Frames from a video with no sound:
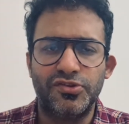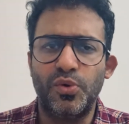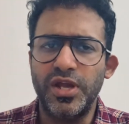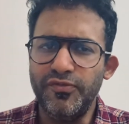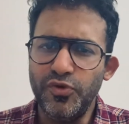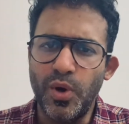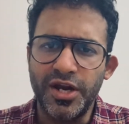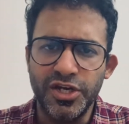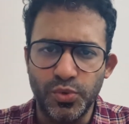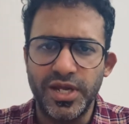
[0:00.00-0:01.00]
So if you are
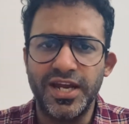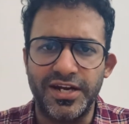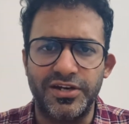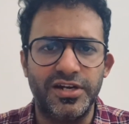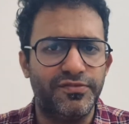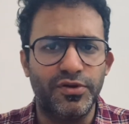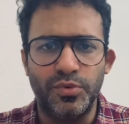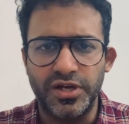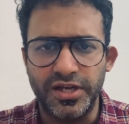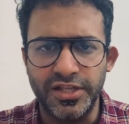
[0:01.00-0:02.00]
an UK candidate, if
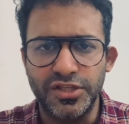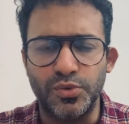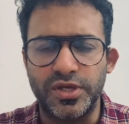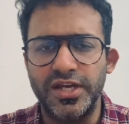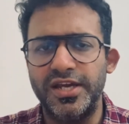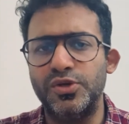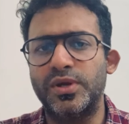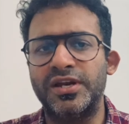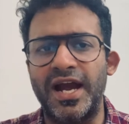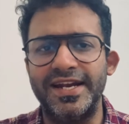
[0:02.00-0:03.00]
you're in the UK, you
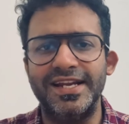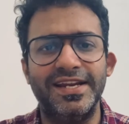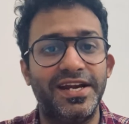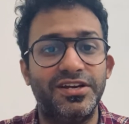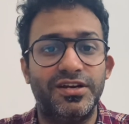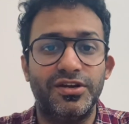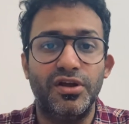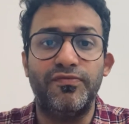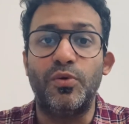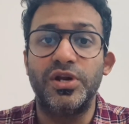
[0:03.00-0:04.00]
can ideally write it in
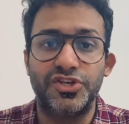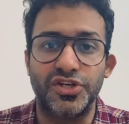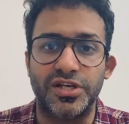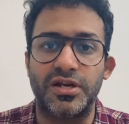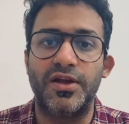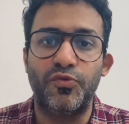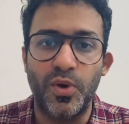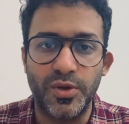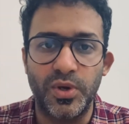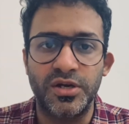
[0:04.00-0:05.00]
your foundation year,
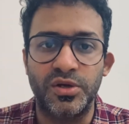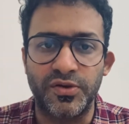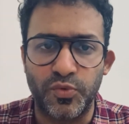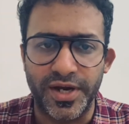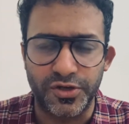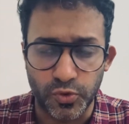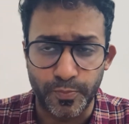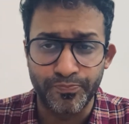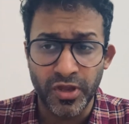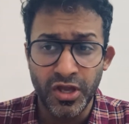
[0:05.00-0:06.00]
FY1 or FY2.
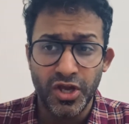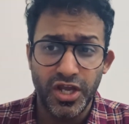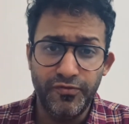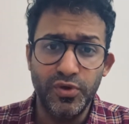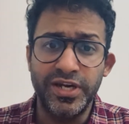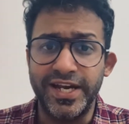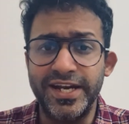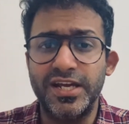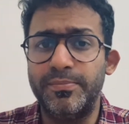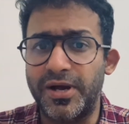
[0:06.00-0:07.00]
If you're in
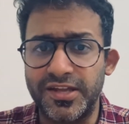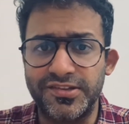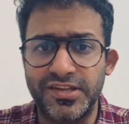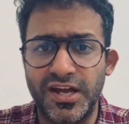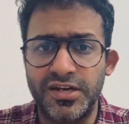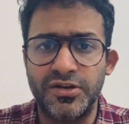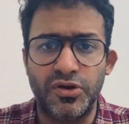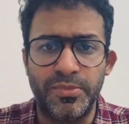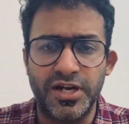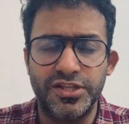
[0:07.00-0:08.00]
India, Pakistan
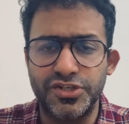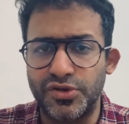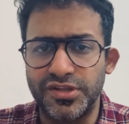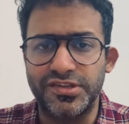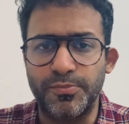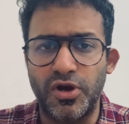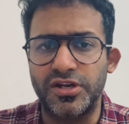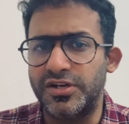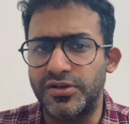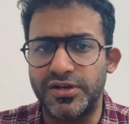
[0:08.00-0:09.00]
or Bangladesh or in the
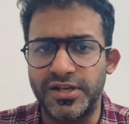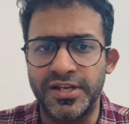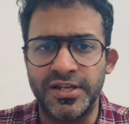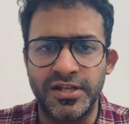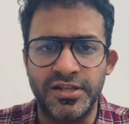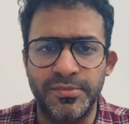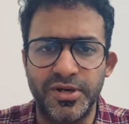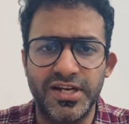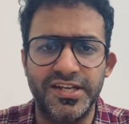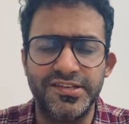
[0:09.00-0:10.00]
subcontinent or in the
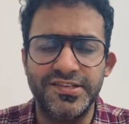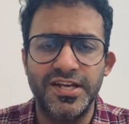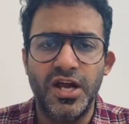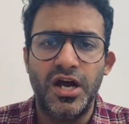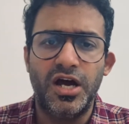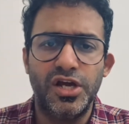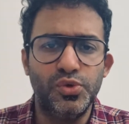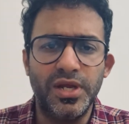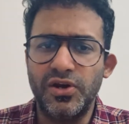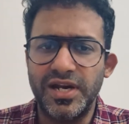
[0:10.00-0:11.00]
Middle East,
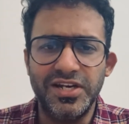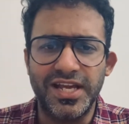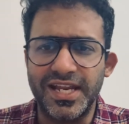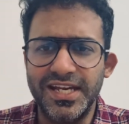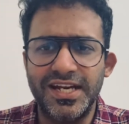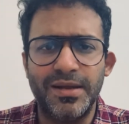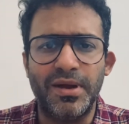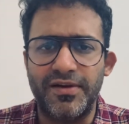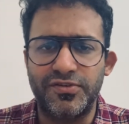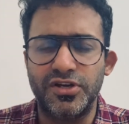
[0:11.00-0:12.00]
you can write it
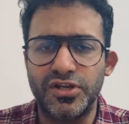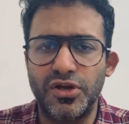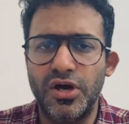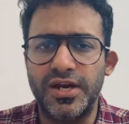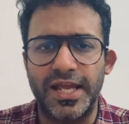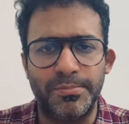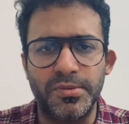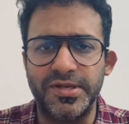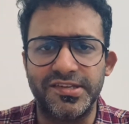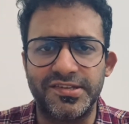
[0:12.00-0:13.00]
anytime after your
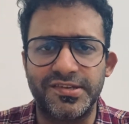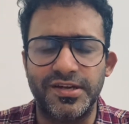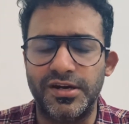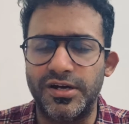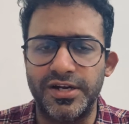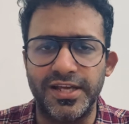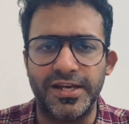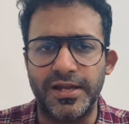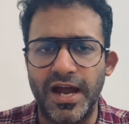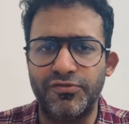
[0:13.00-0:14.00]
MBBS
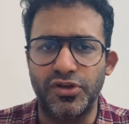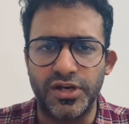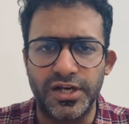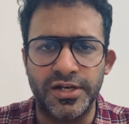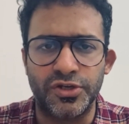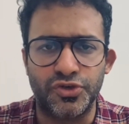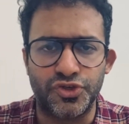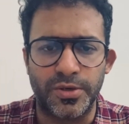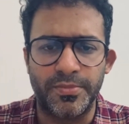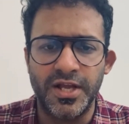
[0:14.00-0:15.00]
degree, after your
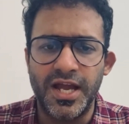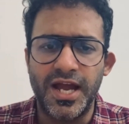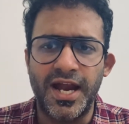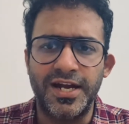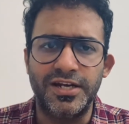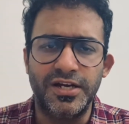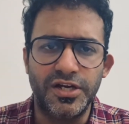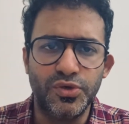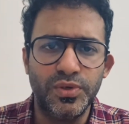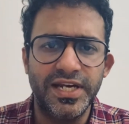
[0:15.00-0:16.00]
internship. And
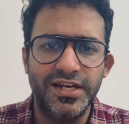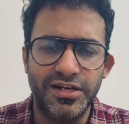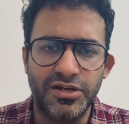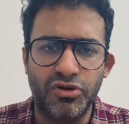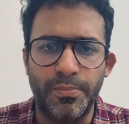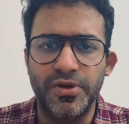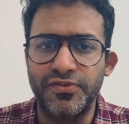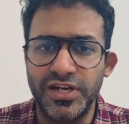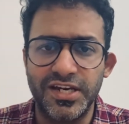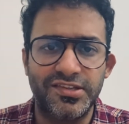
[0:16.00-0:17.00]
you need a copy of
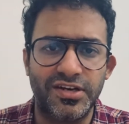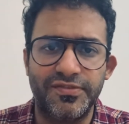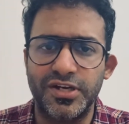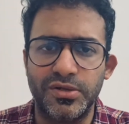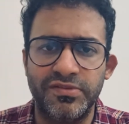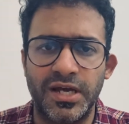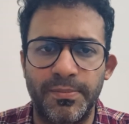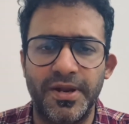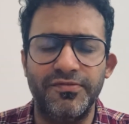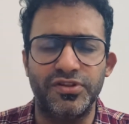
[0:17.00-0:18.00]
your degree certificate to even
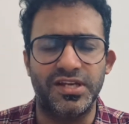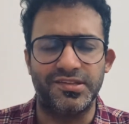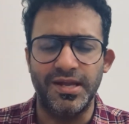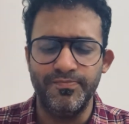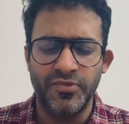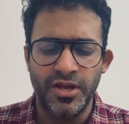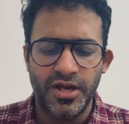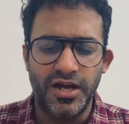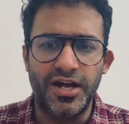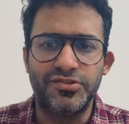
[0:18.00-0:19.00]
apply for the exam.
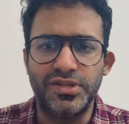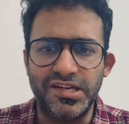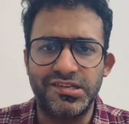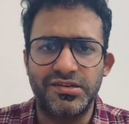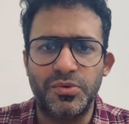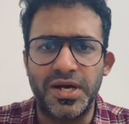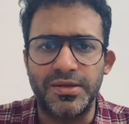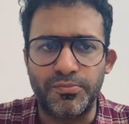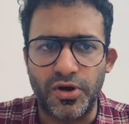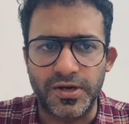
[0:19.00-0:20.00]
So that's quite
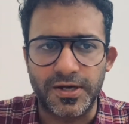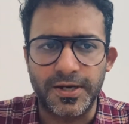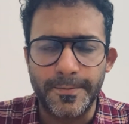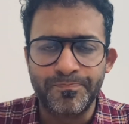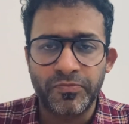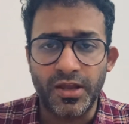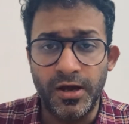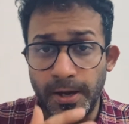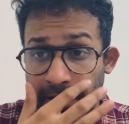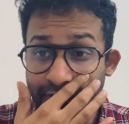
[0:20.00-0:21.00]
important.
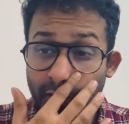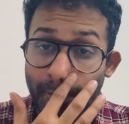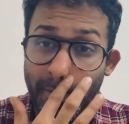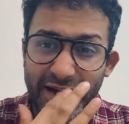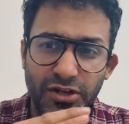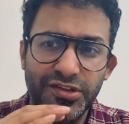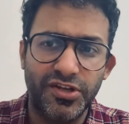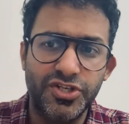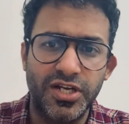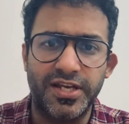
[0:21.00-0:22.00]
If you're bent on a
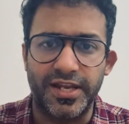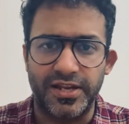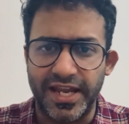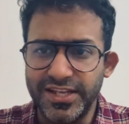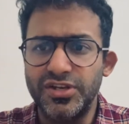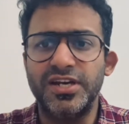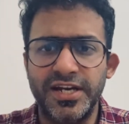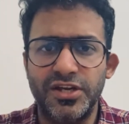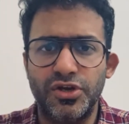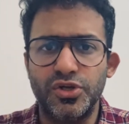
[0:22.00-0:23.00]
surgical career, either in
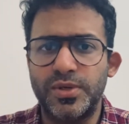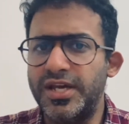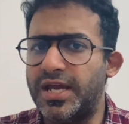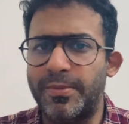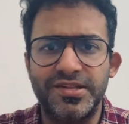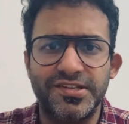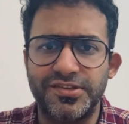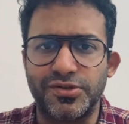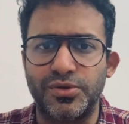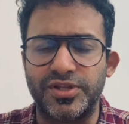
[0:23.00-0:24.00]
India or UK, MRCS
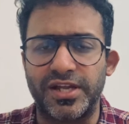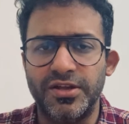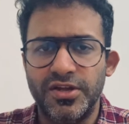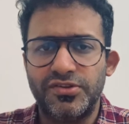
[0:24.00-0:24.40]
is a good thing.